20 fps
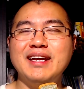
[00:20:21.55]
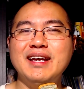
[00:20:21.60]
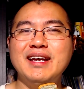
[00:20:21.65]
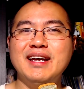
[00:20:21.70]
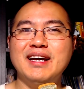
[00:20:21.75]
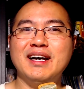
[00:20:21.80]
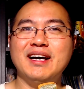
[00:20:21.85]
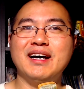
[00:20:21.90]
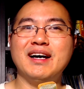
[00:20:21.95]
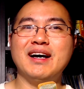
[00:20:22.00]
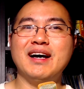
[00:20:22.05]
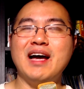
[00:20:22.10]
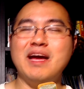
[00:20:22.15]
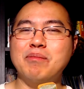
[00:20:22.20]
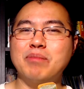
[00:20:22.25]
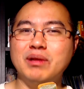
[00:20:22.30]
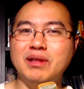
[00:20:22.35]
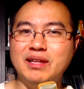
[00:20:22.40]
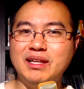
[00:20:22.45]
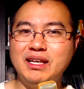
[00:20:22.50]
Uh, I
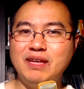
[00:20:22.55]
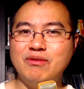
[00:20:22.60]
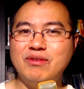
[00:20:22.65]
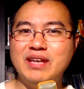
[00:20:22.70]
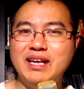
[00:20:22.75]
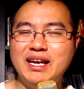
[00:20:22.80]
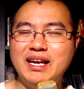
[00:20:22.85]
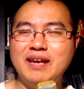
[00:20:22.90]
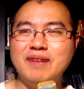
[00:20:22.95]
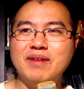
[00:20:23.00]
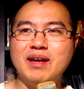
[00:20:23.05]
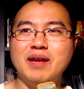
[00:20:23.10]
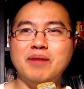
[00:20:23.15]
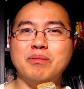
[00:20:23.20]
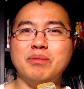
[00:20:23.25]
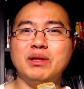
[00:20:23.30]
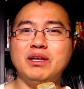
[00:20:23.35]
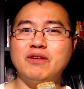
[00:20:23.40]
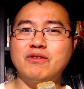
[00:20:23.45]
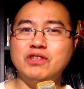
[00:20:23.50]
believe in it. I
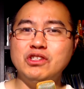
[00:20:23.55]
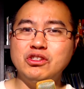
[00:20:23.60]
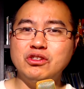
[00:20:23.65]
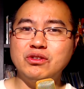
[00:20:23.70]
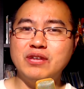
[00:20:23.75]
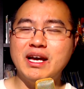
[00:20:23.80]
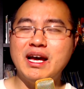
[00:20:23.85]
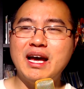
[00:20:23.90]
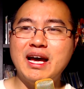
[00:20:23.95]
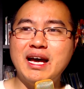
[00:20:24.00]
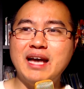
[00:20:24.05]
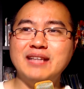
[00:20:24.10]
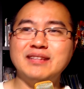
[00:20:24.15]
believe in you guys.